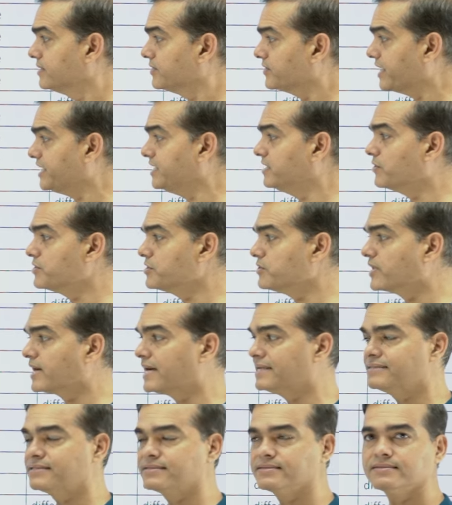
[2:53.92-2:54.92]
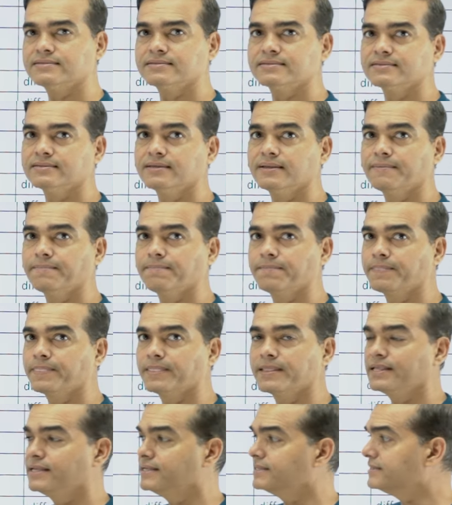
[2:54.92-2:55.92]
write down your answers.
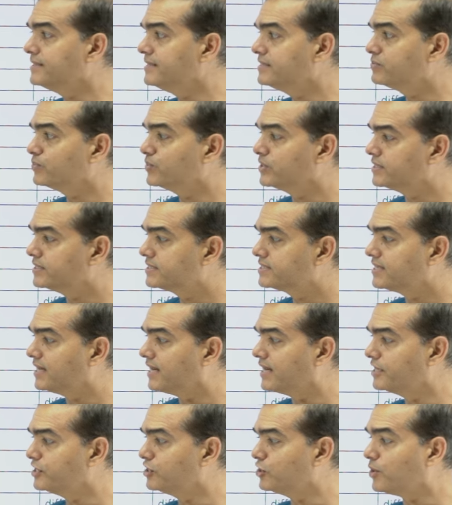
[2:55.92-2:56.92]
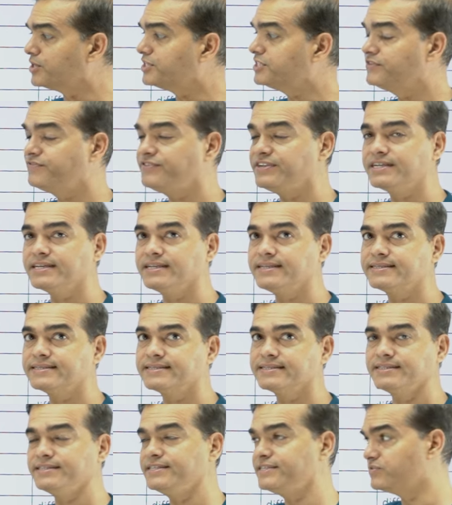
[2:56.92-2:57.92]
These words are not difficult.
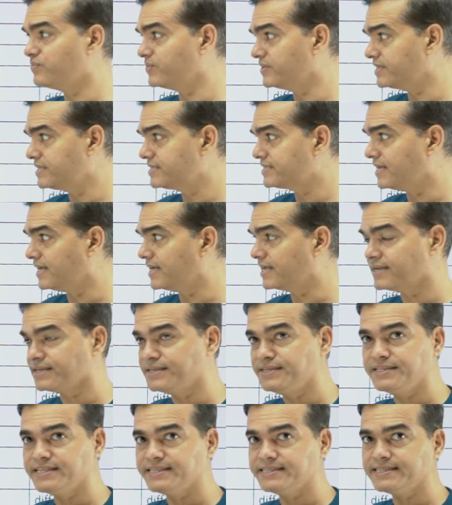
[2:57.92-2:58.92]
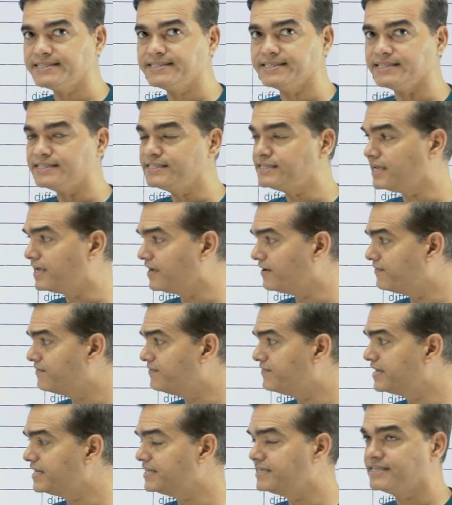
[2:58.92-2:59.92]
These words are needed in
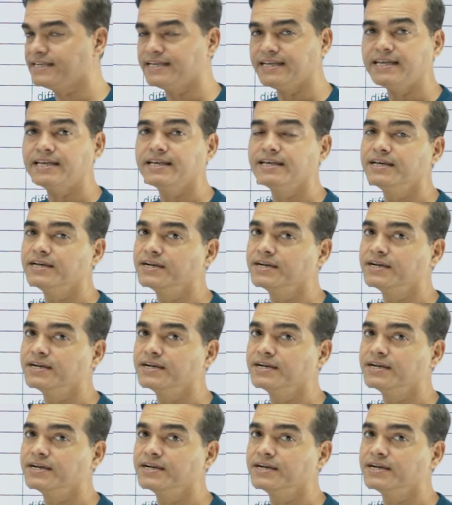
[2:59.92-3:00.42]
everyday